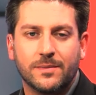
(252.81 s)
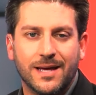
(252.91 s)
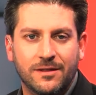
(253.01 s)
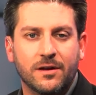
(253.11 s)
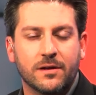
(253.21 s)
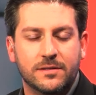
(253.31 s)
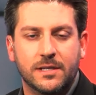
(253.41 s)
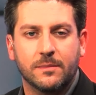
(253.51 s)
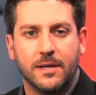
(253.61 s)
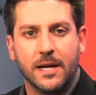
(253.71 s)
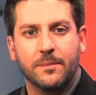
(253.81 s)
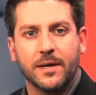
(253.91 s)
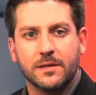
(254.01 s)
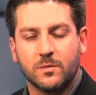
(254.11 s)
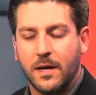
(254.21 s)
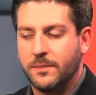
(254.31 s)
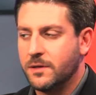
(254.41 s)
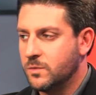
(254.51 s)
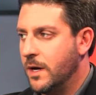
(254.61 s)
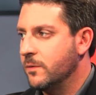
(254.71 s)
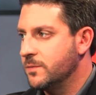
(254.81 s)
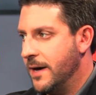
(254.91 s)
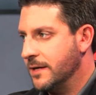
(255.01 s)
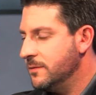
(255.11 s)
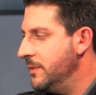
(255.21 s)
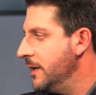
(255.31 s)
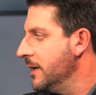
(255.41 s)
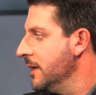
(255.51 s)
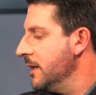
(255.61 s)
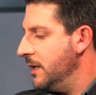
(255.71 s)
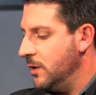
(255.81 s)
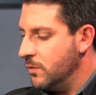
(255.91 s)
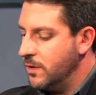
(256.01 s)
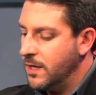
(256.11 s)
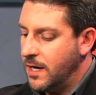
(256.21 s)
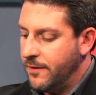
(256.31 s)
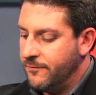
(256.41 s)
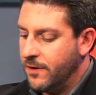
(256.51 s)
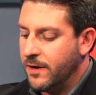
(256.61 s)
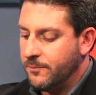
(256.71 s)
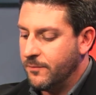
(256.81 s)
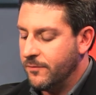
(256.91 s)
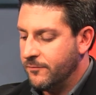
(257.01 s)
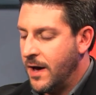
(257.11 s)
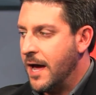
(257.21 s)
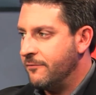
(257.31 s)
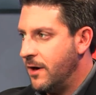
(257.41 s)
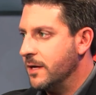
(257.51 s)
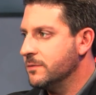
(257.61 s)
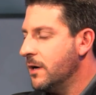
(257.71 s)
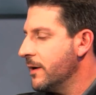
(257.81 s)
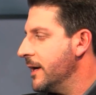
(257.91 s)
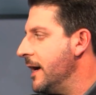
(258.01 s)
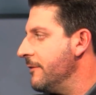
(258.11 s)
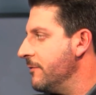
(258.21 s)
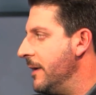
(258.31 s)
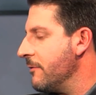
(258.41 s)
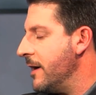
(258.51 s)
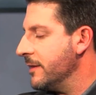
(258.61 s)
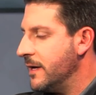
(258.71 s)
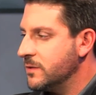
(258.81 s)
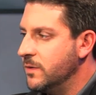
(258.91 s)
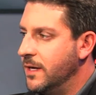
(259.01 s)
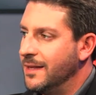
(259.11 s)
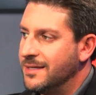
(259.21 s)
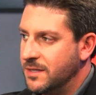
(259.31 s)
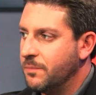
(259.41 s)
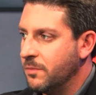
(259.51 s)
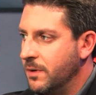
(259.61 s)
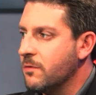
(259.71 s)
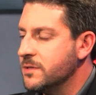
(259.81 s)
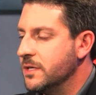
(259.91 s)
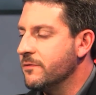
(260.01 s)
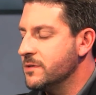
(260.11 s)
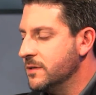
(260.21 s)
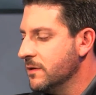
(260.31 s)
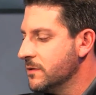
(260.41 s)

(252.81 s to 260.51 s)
But I think you're going to see him line up against White because White was back to being, you know, a, a very high-volume target guy for Matt Ryan last week, and that's the premier receiver still.